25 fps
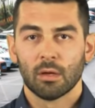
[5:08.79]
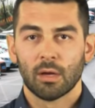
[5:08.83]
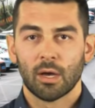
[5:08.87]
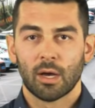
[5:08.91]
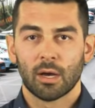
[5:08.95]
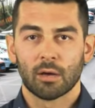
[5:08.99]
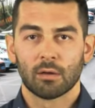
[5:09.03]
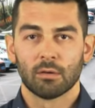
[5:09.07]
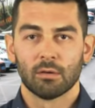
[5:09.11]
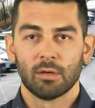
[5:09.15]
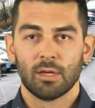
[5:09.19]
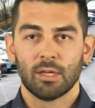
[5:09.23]

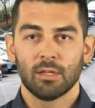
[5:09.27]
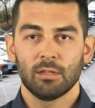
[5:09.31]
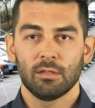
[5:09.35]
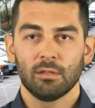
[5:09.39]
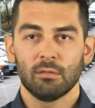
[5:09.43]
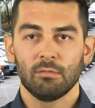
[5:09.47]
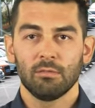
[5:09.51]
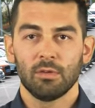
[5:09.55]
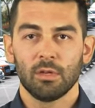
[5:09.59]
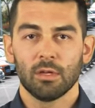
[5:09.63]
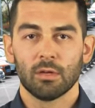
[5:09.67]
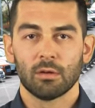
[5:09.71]
A connected
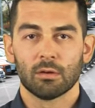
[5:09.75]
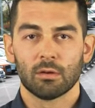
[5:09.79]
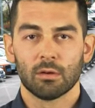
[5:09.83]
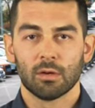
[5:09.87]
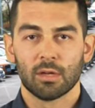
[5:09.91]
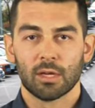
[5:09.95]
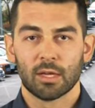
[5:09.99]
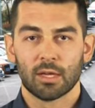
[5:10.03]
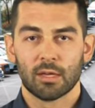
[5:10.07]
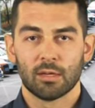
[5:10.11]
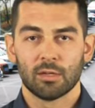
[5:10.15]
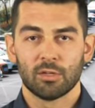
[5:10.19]
vehicle
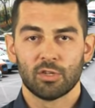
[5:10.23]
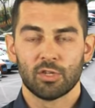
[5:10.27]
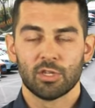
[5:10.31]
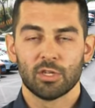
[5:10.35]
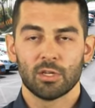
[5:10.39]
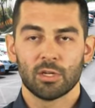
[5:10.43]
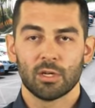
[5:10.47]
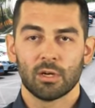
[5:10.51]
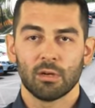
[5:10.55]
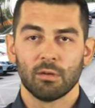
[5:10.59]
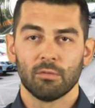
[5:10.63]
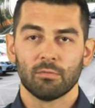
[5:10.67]
can
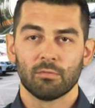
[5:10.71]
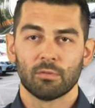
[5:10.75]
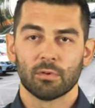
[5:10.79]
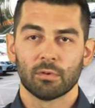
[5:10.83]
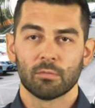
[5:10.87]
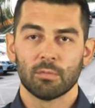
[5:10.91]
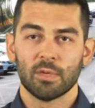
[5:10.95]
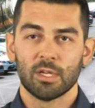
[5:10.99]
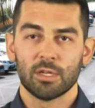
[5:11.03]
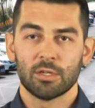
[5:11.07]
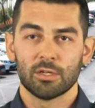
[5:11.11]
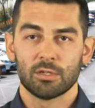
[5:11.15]
share
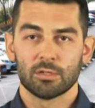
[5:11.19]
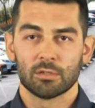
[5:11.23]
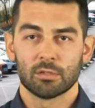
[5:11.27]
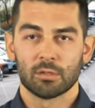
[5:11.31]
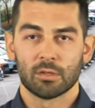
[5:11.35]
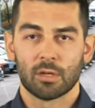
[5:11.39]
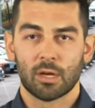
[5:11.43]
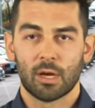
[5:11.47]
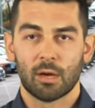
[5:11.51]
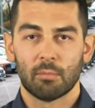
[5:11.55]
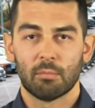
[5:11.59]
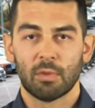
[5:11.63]
information
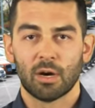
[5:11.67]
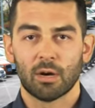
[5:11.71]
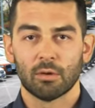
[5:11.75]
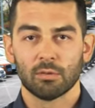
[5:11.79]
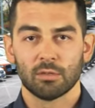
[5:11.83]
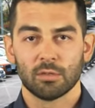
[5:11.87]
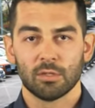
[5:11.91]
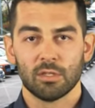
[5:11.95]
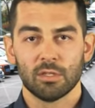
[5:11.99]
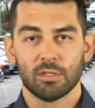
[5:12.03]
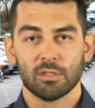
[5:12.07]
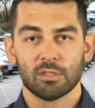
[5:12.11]

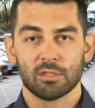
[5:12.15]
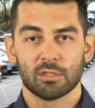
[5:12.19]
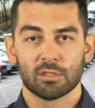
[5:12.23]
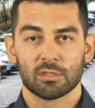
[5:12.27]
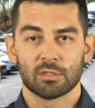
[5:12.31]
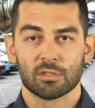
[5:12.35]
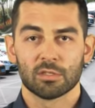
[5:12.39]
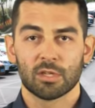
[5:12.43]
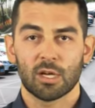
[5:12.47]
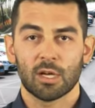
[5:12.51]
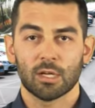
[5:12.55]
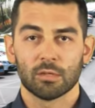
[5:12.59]
about its
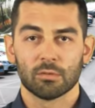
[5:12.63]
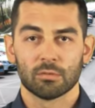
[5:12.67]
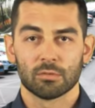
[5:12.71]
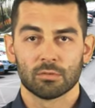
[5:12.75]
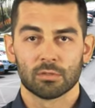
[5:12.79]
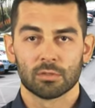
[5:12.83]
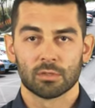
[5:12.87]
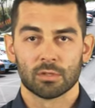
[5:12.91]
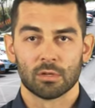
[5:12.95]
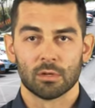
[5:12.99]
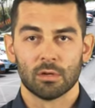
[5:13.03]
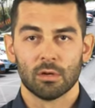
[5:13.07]

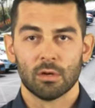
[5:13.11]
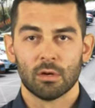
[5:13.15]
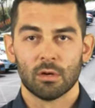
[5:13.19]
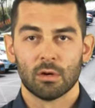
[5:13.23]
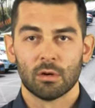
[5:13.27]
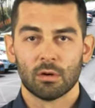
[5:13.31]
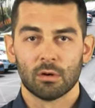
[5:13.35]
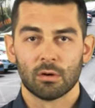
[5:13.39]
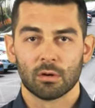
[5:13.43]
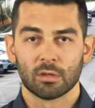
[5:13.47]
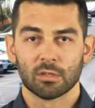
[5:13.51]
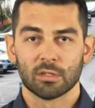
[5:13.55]
status
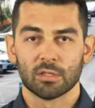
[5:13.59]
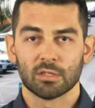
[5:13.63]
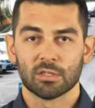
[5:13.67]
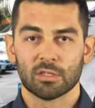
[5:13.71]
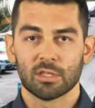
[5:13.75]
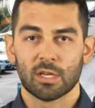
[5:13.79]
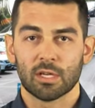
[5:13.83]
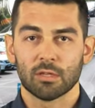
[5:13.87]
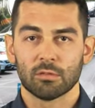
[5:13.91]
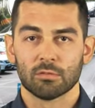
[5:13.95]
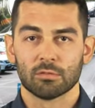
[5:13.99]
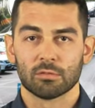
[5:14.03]
or the
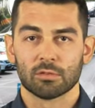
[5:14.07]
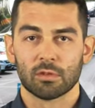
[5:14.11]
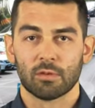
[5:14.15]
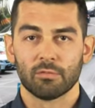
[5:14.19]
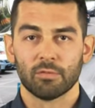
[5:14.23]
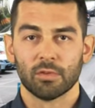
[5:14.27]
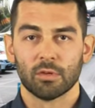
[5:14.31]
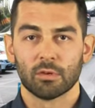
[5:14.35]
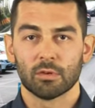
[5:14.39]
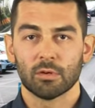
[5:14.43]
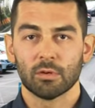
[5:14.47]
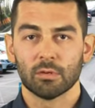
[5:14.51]
status of
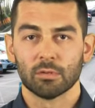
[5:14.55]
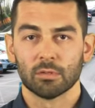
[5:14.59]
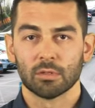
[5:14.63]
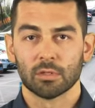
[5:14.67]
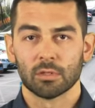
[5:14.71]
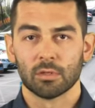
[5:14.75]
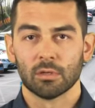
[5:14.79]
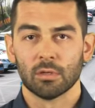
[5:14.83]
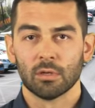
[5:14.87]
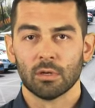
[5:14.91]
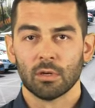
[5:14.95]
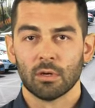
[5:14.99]
the
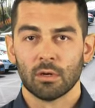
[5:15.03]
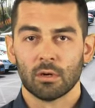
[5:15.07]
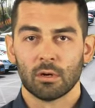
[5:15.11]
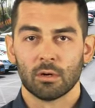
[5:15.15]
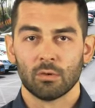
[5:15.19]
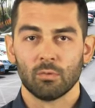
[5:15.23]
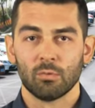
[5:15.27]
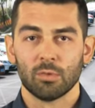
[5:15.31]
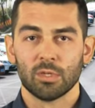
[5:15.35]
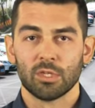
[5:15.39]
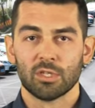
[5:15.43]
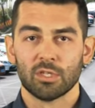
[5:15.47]
road
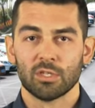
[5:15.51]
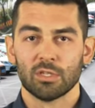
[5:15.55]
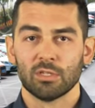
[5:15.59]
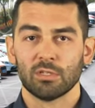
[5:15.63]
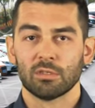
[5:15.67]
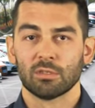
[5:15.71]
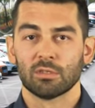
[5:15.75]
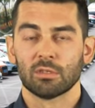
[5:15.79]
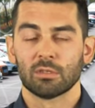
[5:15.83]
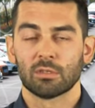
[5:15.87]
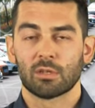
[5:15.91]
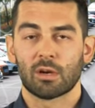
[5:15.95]
on which it
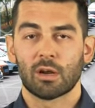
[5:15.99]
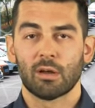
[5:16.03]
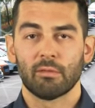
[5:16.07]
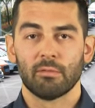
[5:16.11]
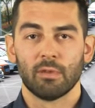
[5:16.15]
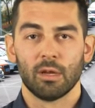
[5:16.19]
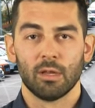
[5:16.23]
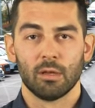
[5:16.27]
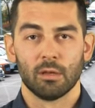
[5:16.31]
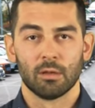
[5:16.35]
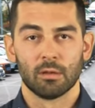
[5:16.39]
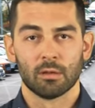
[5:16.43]
is
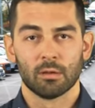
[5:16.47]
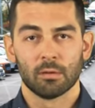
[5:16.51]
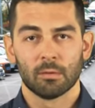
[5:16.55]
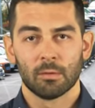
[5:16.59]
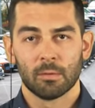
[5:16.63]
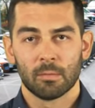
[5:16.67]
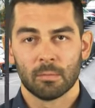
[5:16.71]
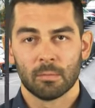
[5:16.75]
traveling.